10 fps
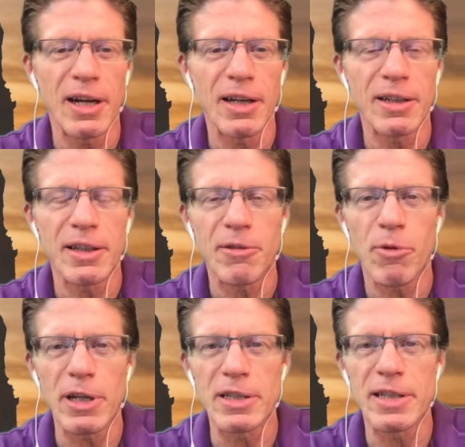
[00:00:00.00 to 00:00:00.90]

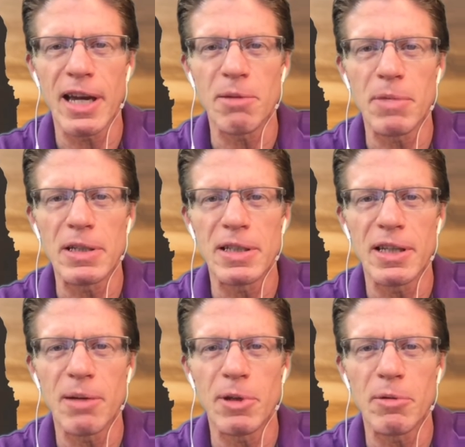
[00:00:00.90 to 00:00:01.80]
what his dad meant
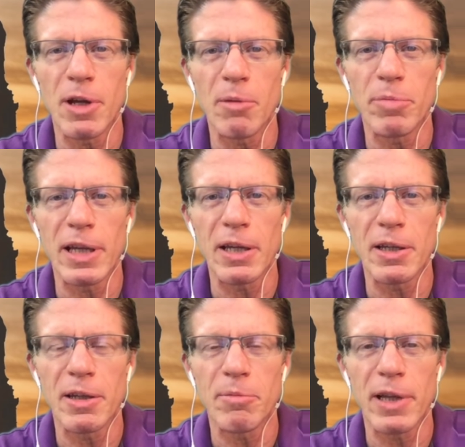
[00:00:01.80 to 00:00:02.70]
to him and
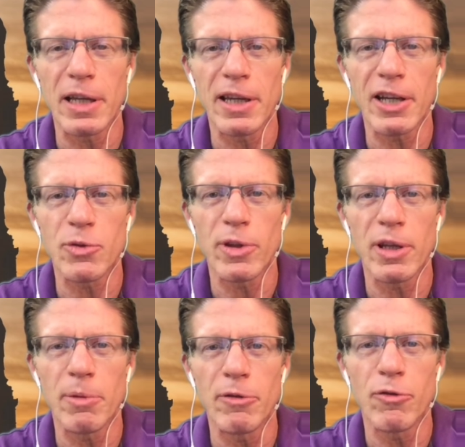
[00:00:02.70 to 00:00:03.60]
playing catch
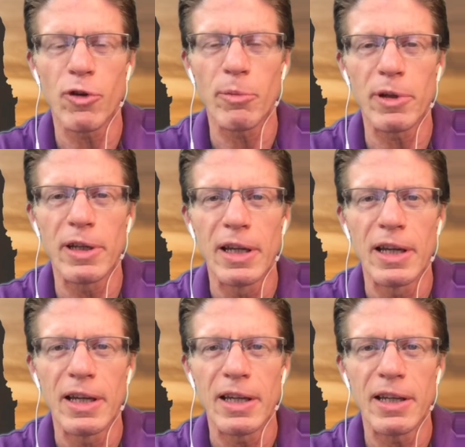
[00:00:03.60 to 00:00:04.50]
with him and forming
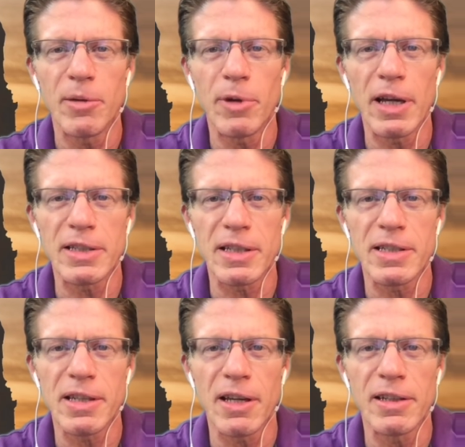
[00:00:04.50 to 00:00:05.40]
him as
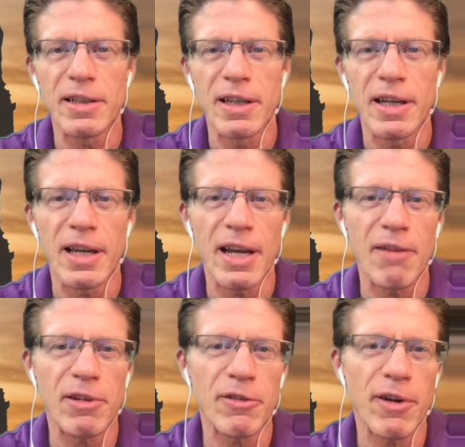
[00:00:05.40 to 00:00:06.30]
a son and
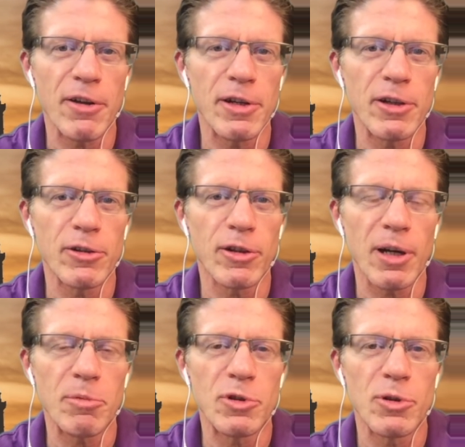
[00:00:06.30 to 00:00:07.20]
having a father he could
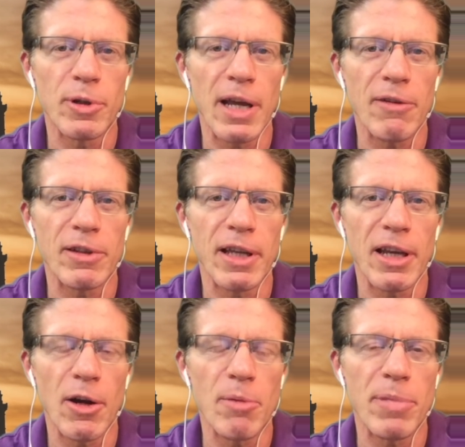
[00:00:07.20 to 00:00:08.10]
look up to and
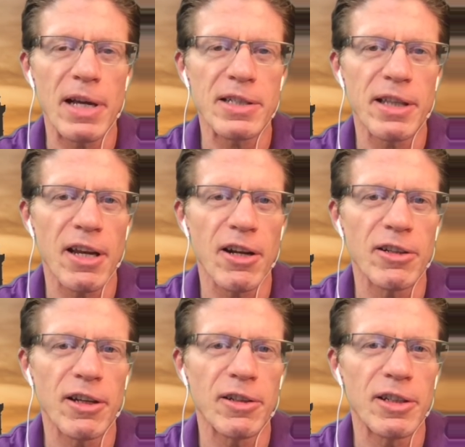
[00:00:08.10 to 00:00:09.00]
now him passing that
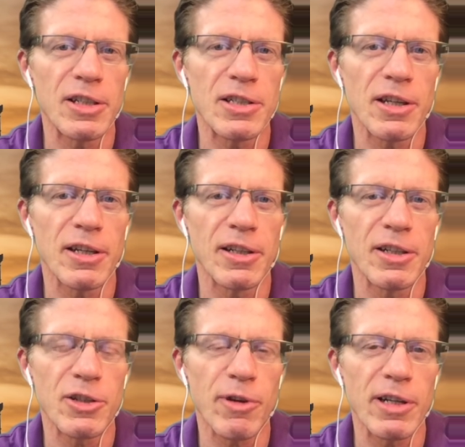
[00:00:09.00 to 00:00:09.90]
on down to his son
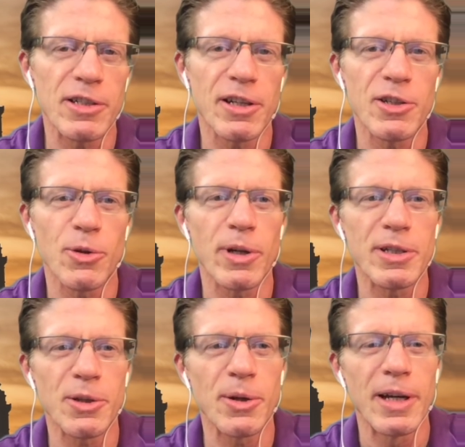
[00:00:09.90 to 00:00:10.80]
and his grandson and so
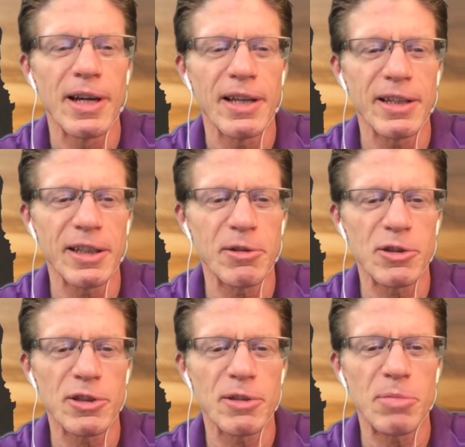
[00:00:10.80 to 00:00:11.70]
on. So I think
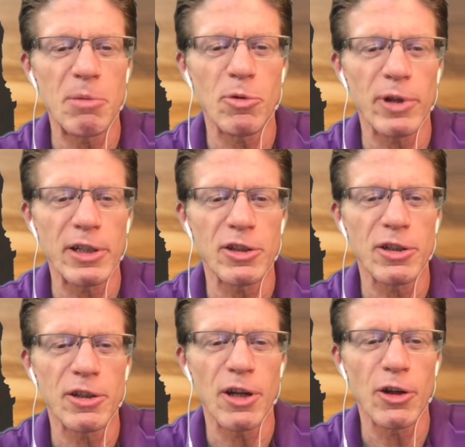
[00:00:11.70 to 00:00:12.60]
that people would like
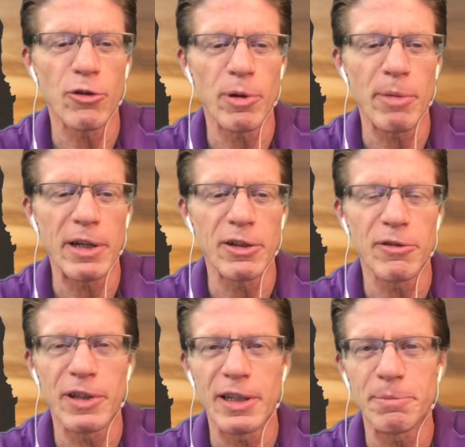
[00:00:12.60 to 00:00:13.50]
to a good
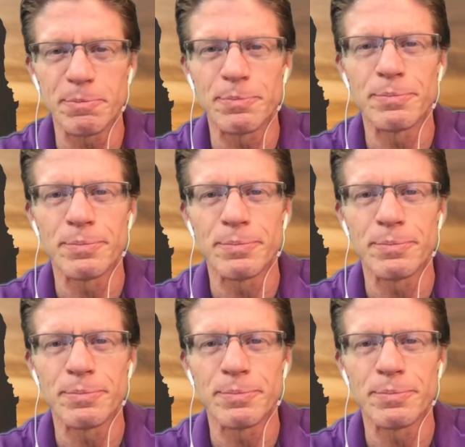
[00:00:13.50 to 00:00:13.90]
reminder of that.